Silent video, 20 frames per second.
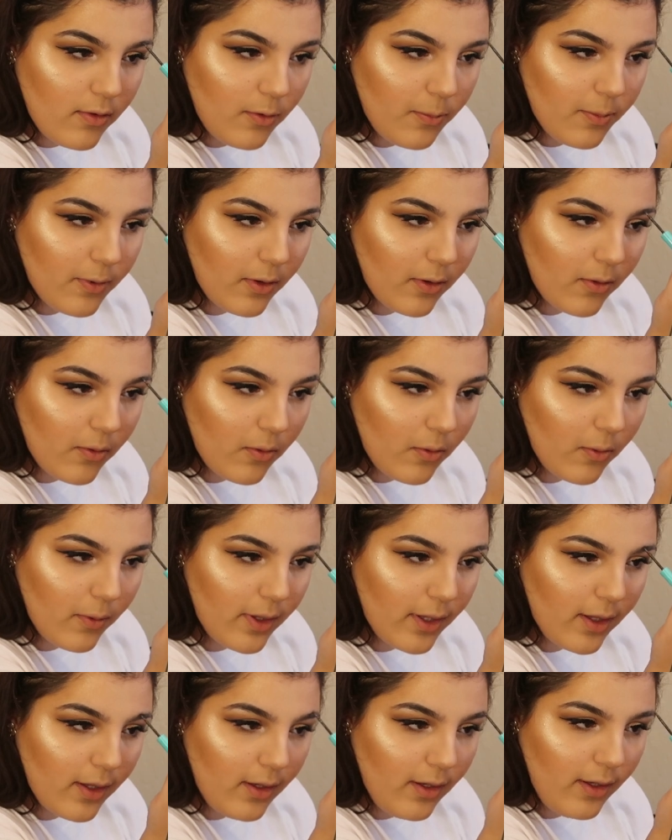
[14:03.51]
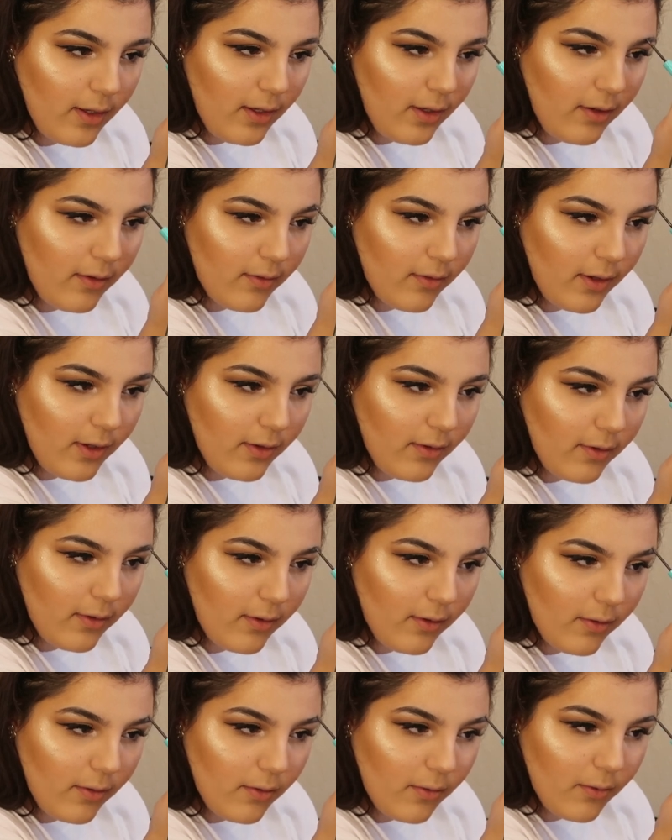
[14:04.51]
Super quick and easy
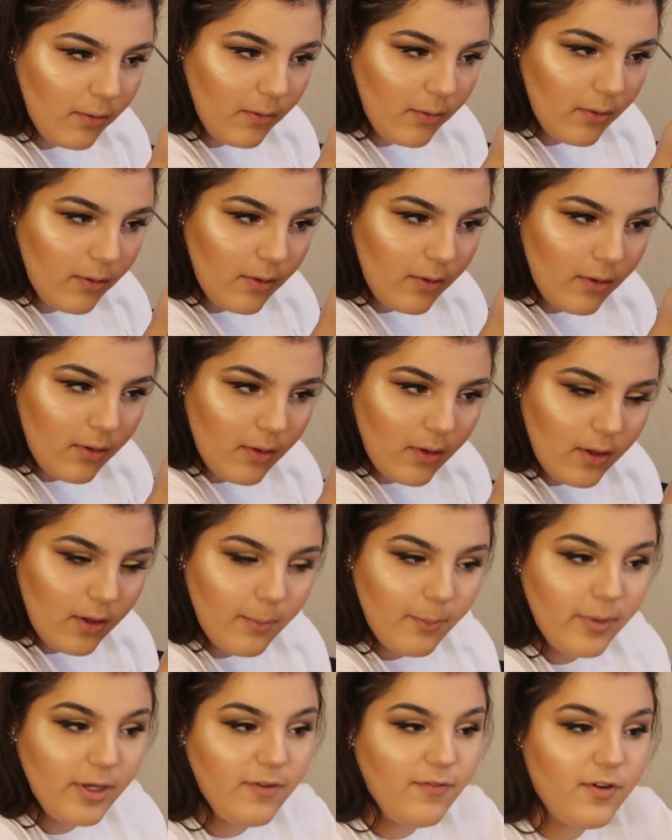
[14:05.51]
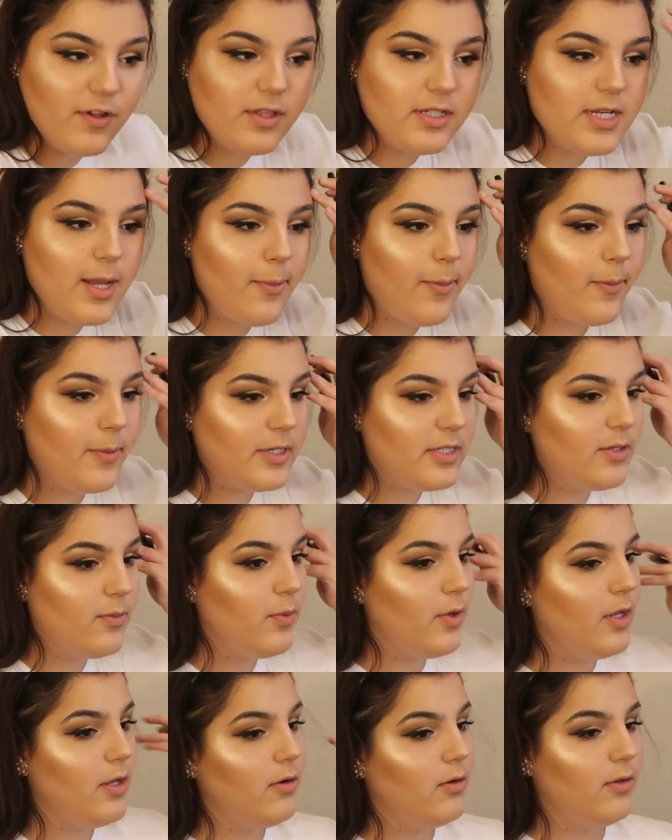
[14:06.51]
too. But if you're the type of person
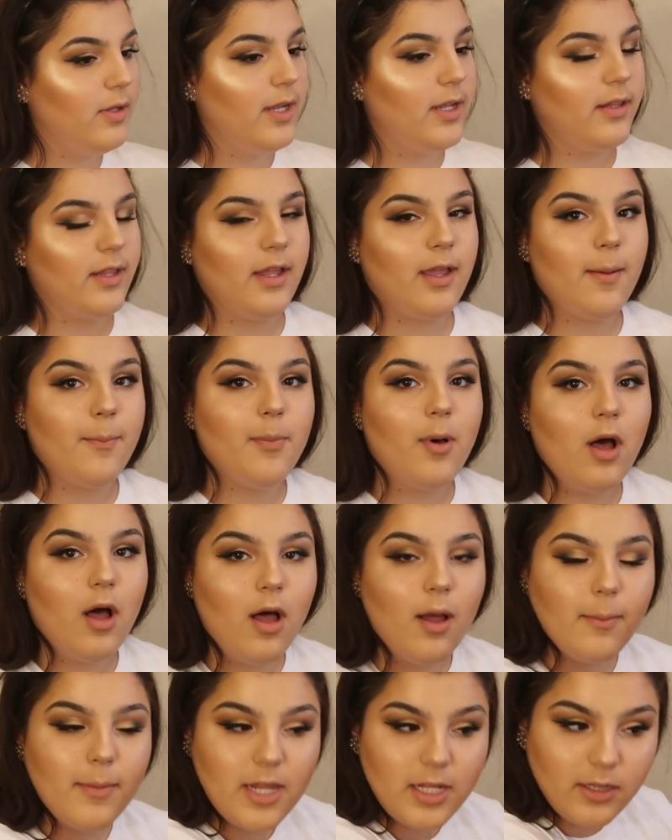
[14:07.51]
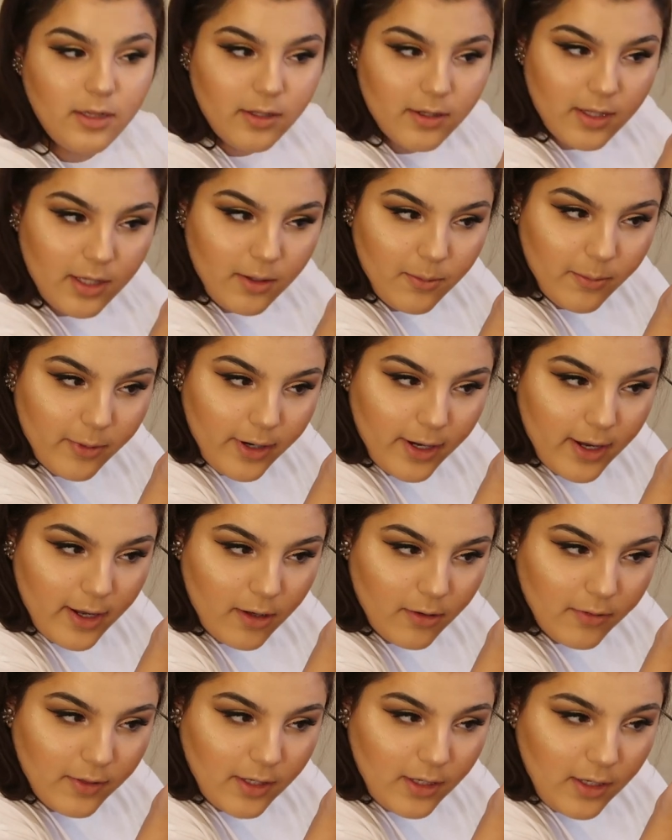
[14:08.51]
where you don't like a pomade looking
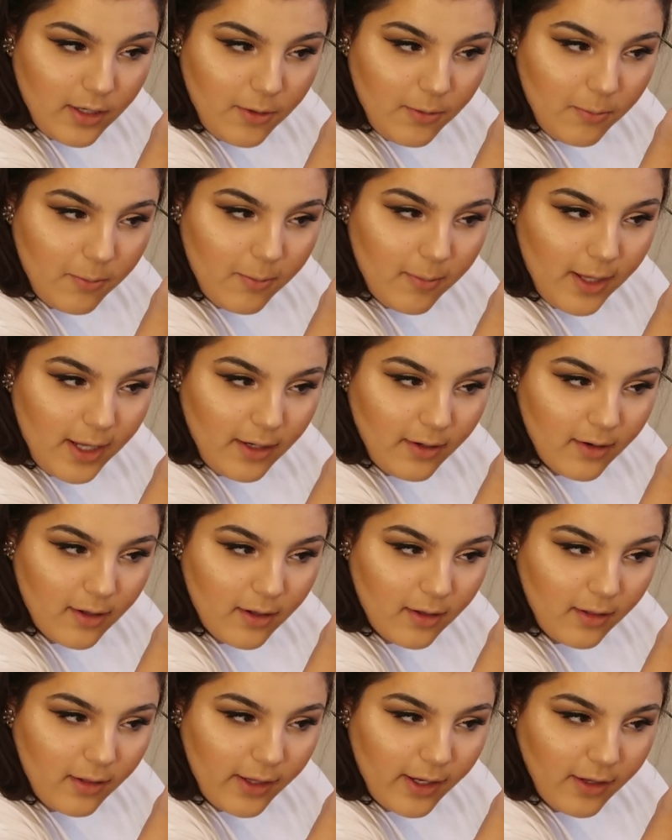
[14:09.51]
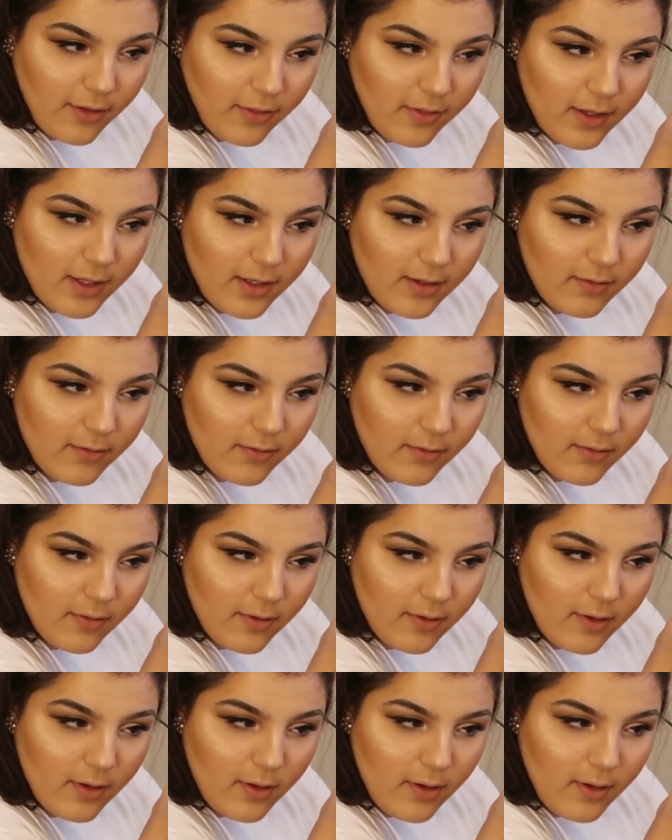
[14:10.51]
brow, then you may not like this.